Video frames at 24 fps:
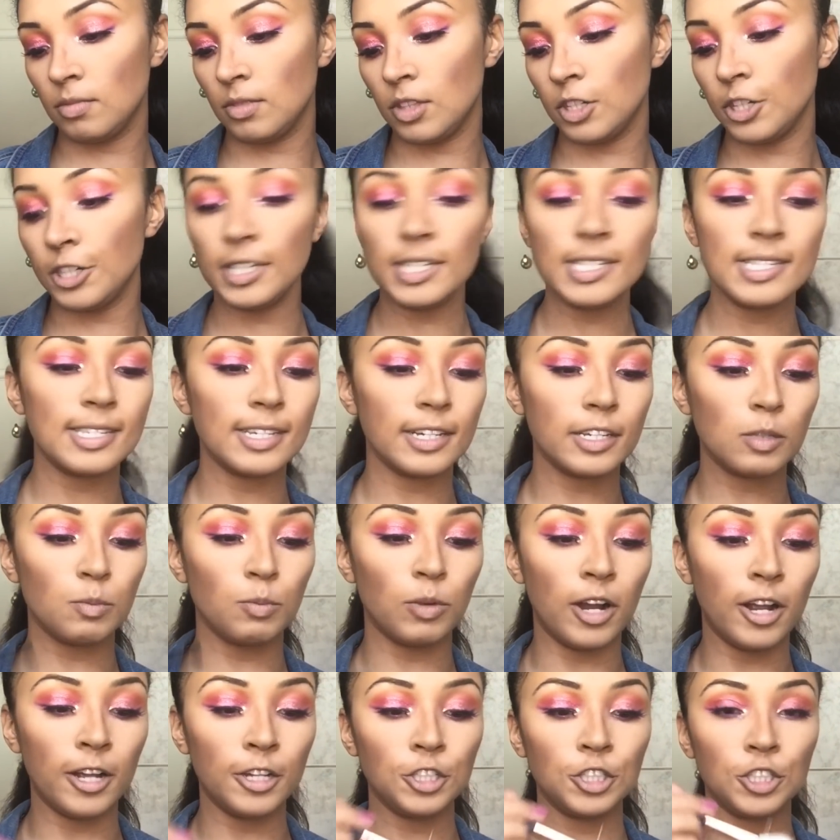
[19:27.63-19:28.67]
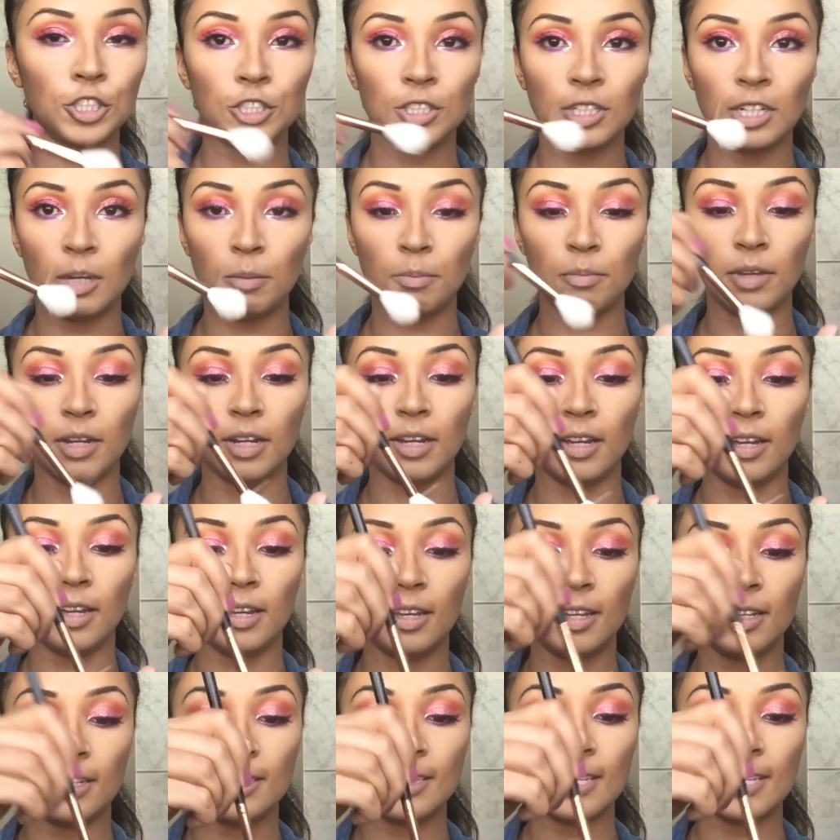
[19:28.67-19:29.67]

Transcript: R36 brush, and I'm going to